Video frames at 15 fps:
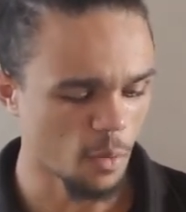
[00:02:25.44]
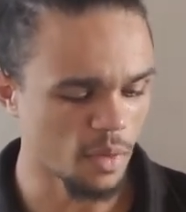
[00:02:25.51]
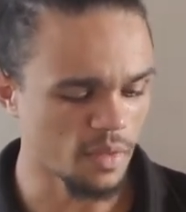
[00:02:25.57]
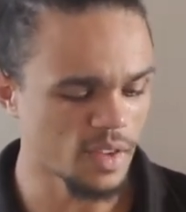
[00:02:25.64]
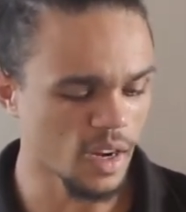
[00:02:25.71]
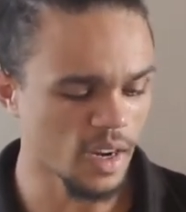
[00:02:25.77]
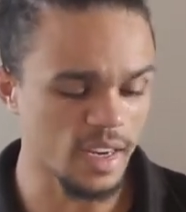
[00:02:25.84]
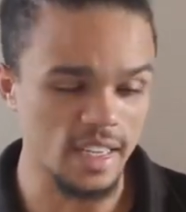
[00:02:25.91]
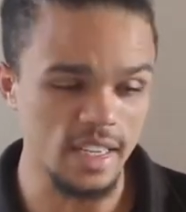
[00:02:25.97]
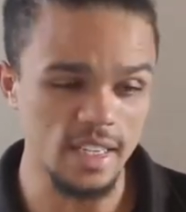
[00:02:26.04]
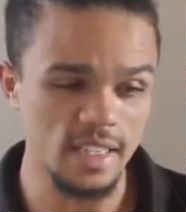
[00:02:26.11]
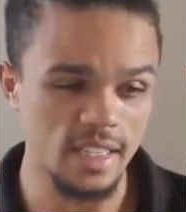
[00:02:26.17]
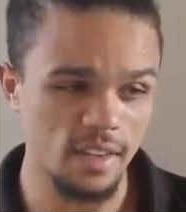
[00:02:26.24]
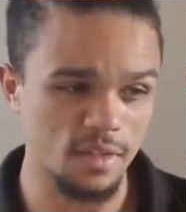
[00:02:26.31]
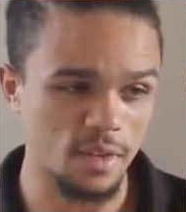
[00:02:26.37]
We've done an
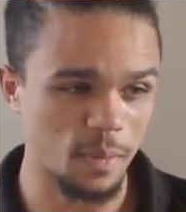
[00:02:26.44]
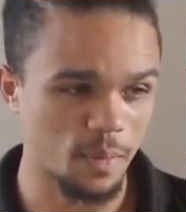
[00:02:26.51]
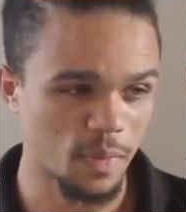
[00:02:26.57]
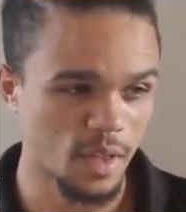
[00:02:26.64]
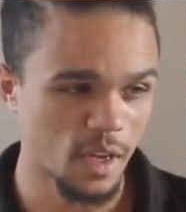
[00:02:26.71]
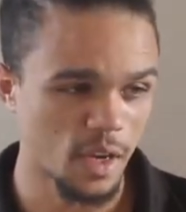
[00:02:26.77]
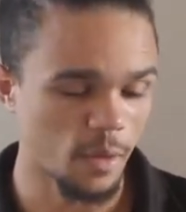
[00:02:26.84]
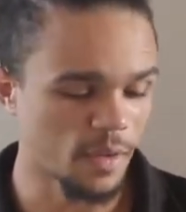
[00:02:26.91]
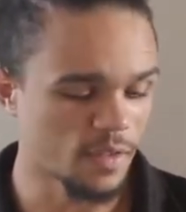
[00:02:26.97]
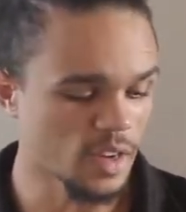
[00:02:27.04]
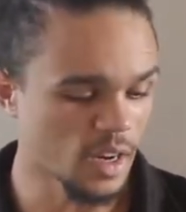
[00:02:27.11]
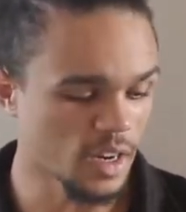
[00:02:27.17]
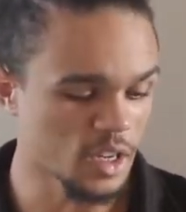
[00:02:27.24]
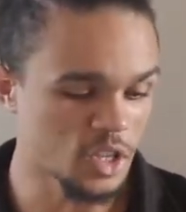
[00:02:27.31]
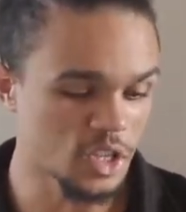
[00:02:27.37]
E7. We've
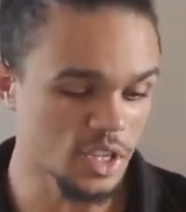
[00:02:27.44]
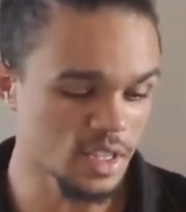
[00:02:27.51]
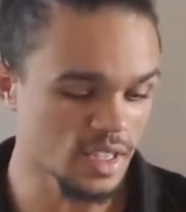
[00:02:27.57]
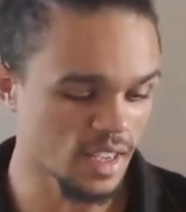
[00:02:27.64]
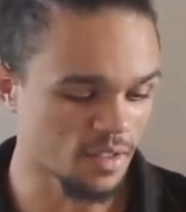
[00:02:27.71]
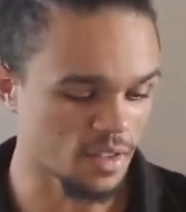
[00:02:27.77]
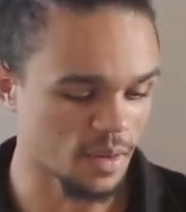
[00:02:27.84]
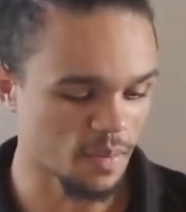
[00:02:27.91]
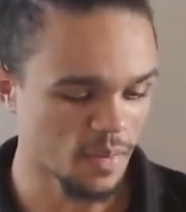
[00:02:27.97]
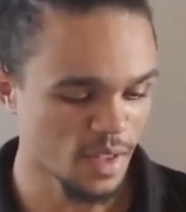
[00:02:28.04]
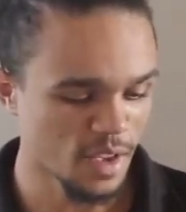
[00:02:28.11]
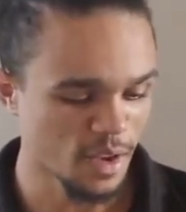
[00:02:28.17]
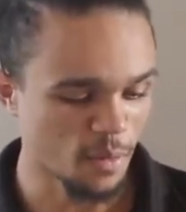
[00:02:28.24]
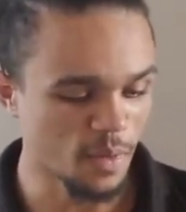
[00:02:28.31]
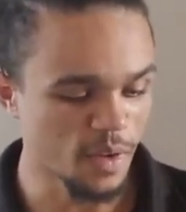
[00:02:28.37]
done a G7.
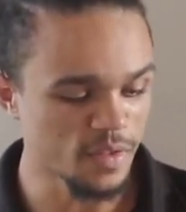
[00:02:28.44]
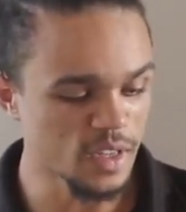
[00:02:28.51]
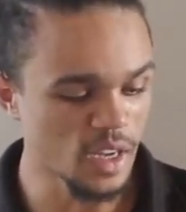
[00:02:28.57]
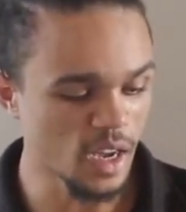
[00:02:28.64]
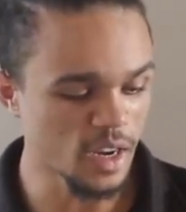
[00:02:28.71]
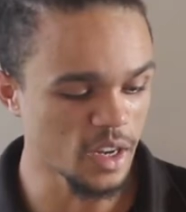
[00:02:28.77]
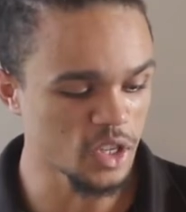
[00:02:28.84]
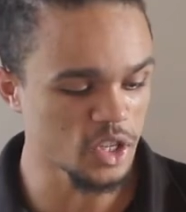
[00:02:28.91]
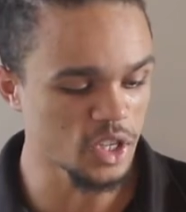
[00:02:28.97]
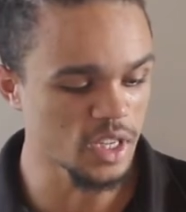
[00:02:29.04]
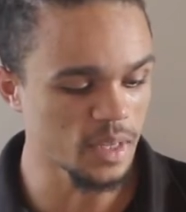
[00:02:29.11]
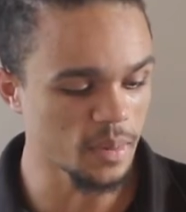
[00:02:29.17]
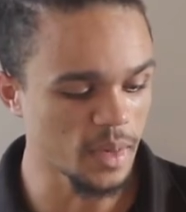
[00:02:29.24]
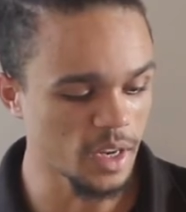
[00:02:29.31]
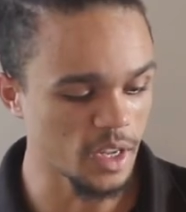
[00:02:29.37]
We've done a G
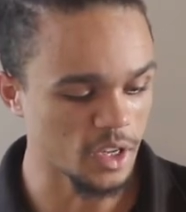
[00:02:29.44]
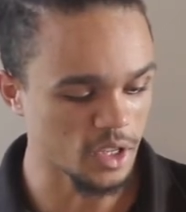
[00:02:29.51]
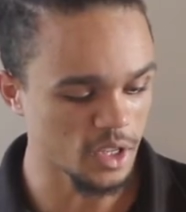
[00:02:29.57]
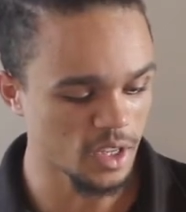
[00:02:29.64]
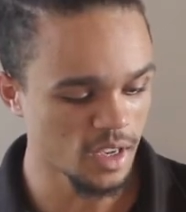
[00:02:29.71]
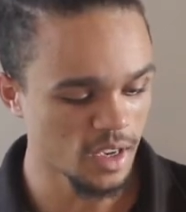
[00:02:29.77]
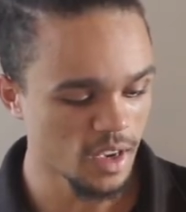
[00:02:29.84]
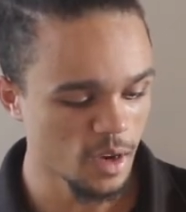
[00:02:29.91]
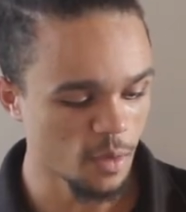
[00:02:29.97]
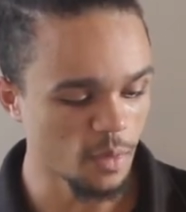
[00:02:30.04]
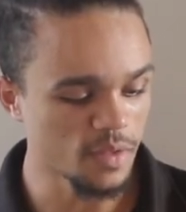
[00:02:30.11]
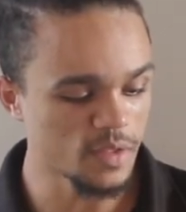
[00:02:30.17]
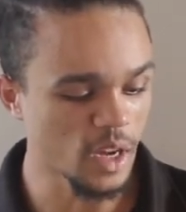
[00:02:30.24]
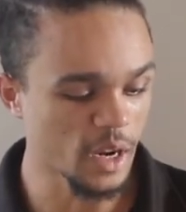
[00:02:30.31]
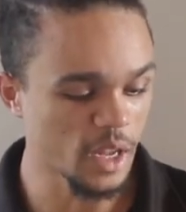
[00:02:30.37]
diminished.
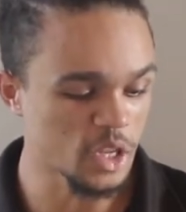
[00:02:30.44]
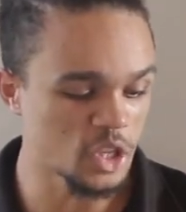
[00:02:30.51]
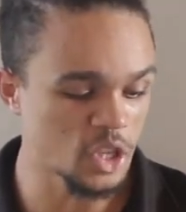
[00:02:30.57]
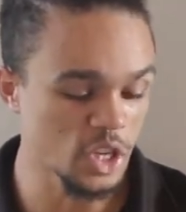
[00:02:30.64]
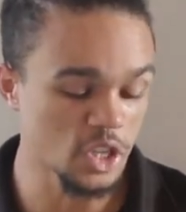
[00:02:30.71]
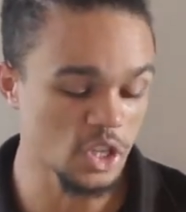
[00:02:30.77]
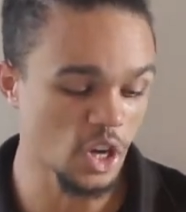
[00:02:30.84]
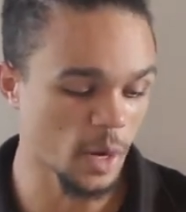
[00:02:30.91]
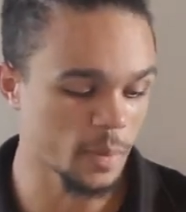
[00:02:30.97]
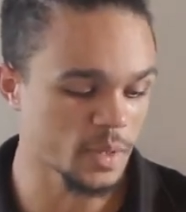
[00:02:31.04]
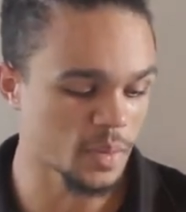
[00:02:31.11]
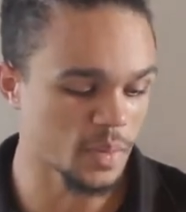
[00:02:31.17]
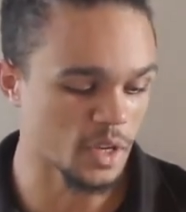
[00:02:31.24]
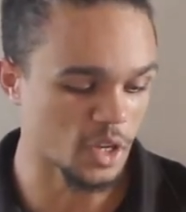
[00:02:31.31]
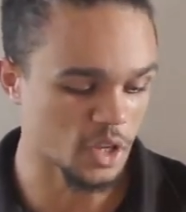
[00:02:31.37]
We've done a G sharp
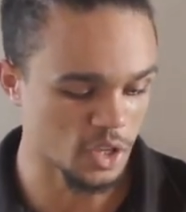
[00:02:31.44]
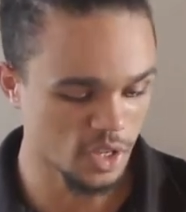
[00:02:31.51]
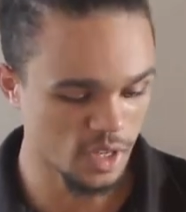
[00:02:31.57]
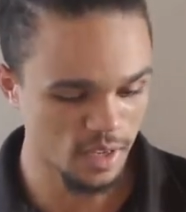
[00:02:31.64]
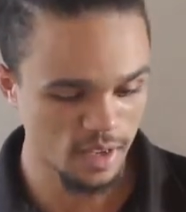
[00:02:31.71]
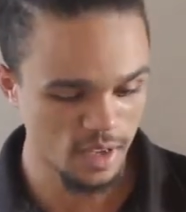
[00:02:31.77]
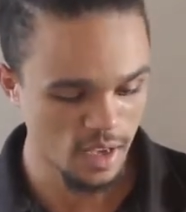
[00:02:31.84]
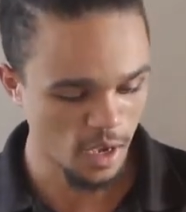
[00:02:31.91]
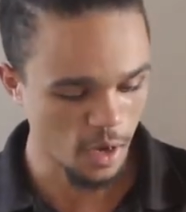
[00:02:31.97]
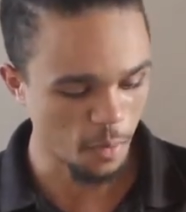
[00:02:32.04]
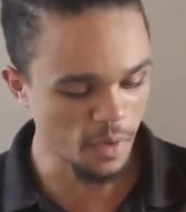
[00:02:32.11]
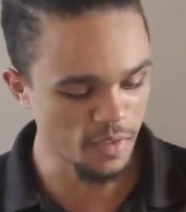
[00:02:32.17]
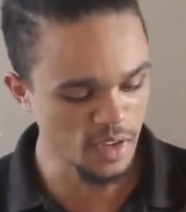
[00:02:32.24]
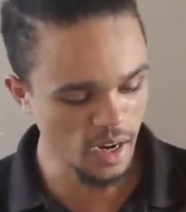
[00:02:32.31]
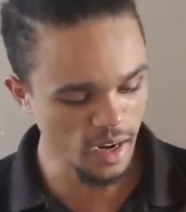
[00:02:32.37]
diminished.
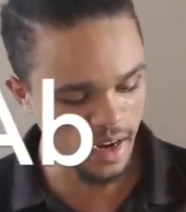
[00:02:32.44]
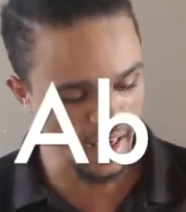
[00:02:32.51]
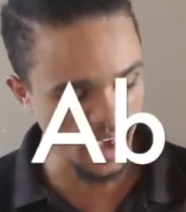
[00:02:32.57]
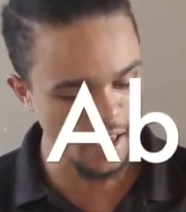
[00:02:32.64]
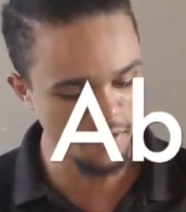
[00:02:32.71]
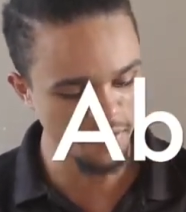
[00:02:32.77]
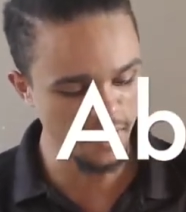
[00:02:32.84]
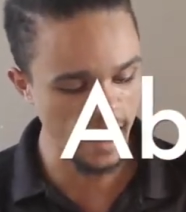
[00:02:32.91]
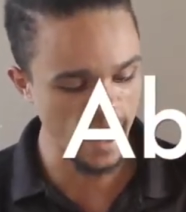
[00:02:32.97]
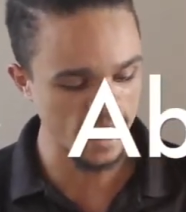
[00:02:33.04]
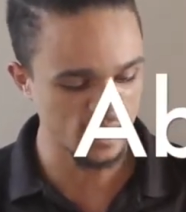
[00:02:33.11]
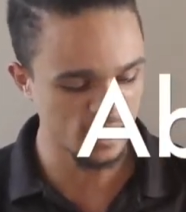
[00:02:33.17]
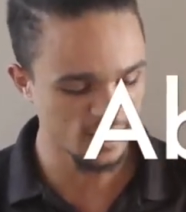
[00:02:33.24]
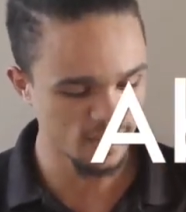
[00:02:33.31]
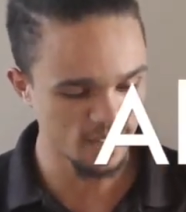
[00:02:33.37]
We've done an A
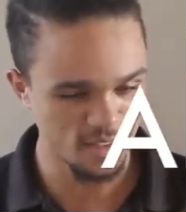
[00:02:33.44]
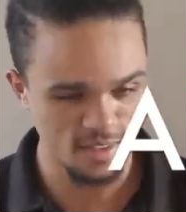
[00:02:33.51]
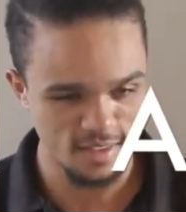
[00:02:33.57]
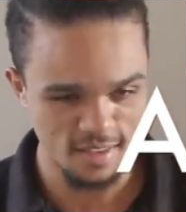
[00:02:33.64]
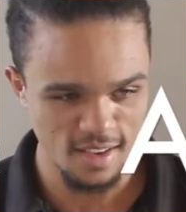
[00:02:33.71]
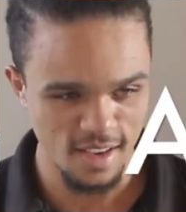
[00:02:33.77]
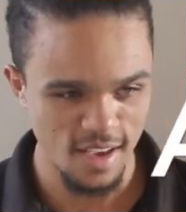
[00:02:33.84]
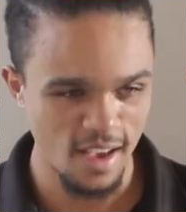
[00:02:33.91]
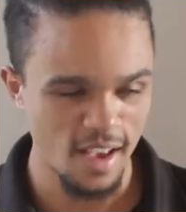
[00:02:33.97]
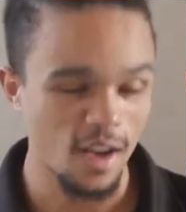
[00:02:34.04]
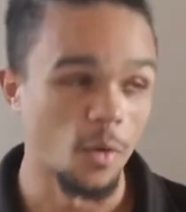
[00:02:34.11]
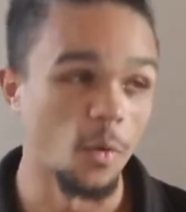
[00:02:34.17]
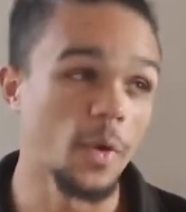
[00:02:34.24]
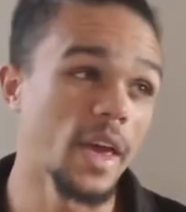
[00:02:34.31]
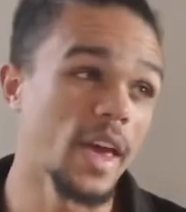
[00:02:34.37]
flat.
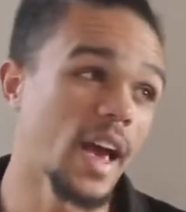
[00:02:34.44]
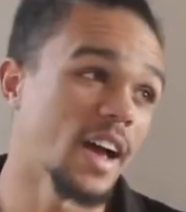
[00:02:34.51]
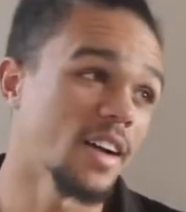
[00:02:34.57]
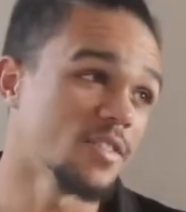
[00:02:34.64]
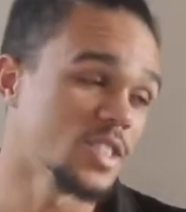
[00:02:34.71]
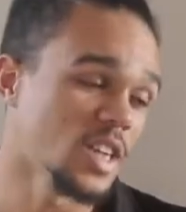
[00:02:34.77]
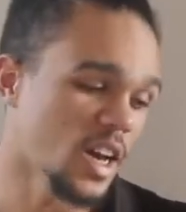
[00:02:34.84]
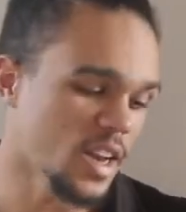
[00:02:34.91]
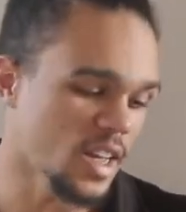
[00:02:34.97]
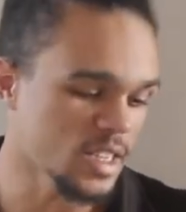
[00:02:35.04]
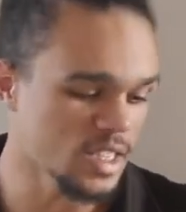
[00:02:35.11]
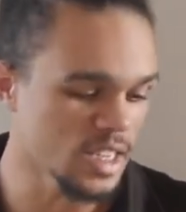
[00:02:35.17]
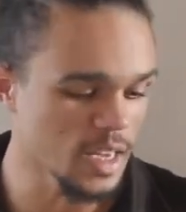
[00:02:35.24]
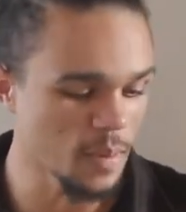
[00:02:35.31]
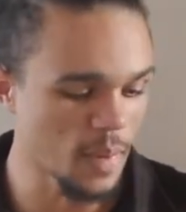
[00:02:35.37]
We have done a
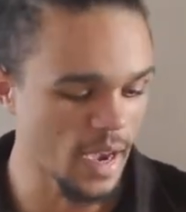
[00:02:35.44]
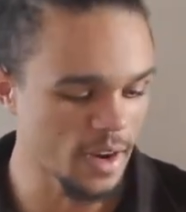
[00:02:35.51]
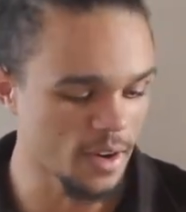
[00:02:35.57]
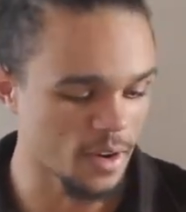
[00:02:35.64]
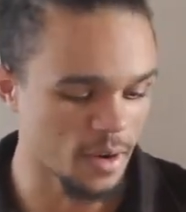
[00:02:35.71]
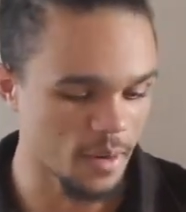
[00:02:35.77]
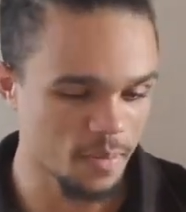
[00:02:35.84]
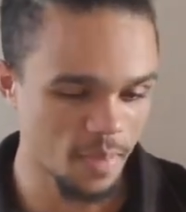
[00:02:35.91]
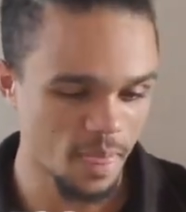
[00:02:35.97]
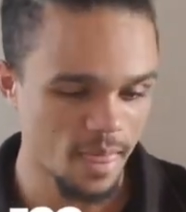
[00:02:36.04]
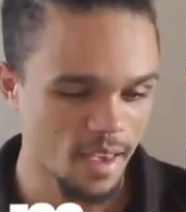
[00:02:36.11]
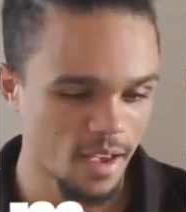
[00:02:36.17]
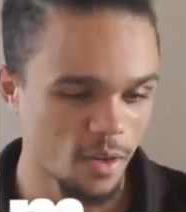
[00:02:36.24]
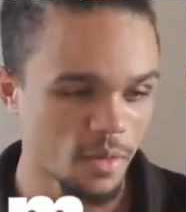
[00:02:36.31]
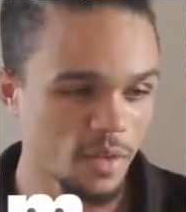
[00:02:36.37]
D minor.
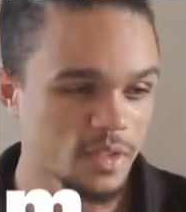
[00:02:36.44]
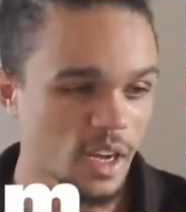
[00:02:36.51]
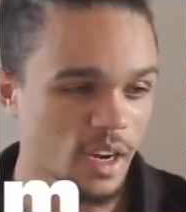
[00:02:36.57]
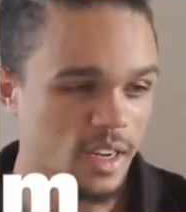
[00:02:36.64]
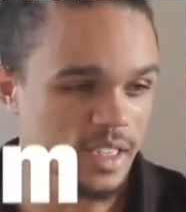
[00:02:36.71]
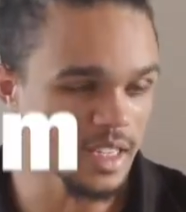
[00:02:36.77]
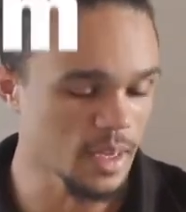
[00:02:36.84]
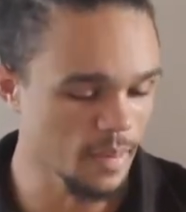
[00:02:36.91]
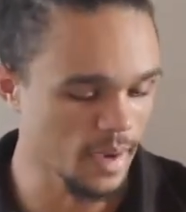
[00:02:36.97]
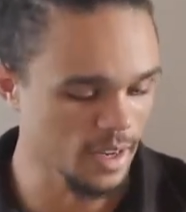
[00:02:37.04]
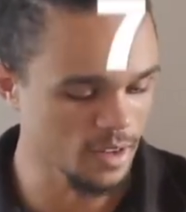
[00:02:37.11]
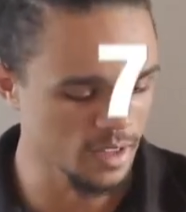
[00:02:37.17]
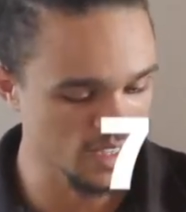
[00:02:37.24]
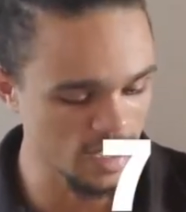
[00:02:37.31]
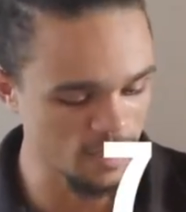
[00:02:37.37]
We've done a D
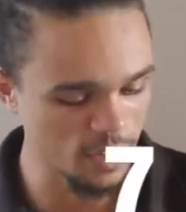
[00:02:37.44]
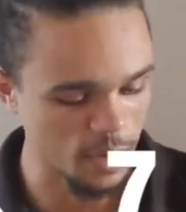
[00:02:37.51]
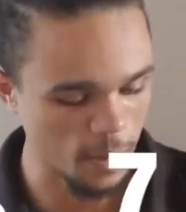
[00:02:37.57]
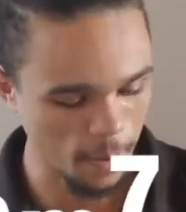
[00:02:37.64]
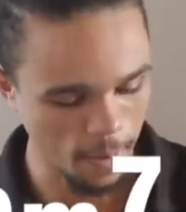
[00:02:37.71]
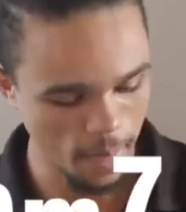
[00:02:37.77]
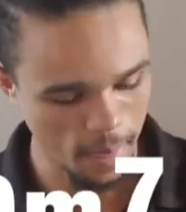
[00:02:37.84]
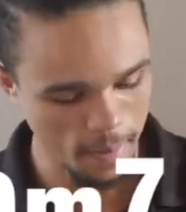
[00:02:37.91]
minor 7.